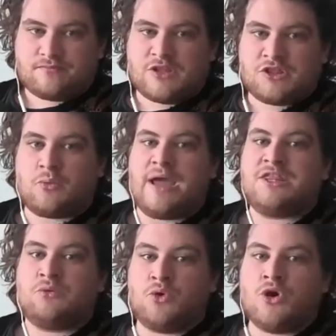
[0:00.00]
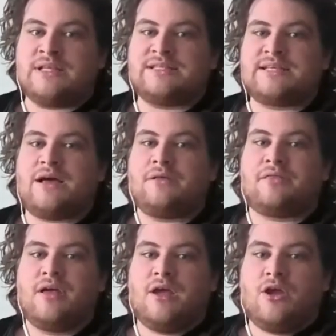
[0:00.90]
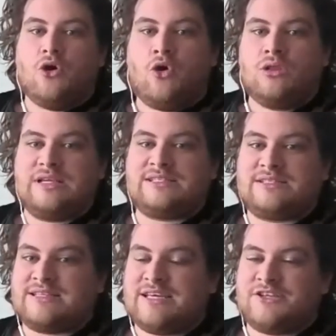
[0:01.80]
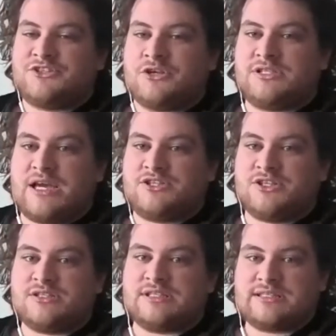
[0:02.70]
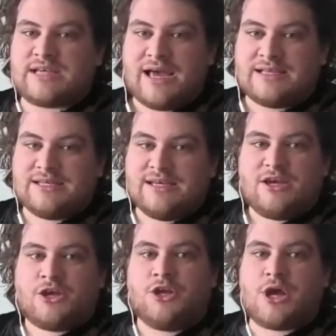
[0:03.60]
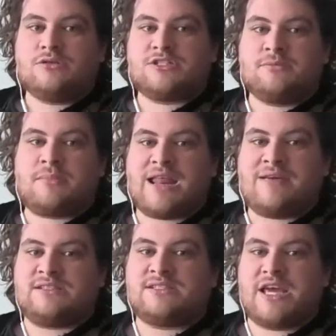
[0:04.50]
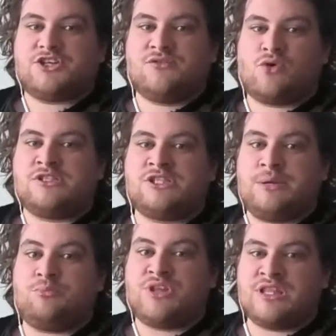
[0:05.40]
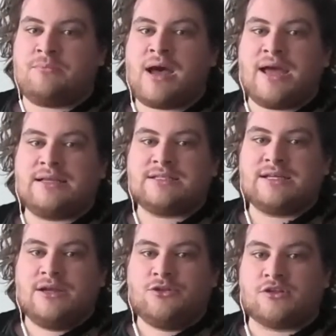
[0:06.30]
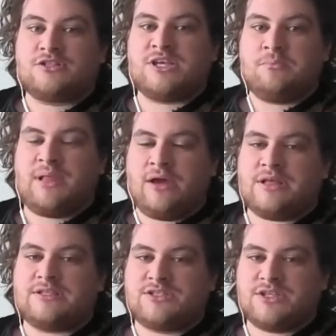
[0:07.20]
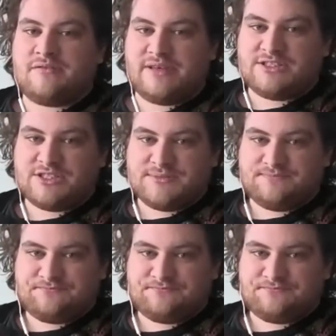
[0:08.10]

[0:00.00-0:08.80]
The way the word itself, all aesthetic associations aside, connotes the manifestation of what is deep within the mind, not simply on its surface.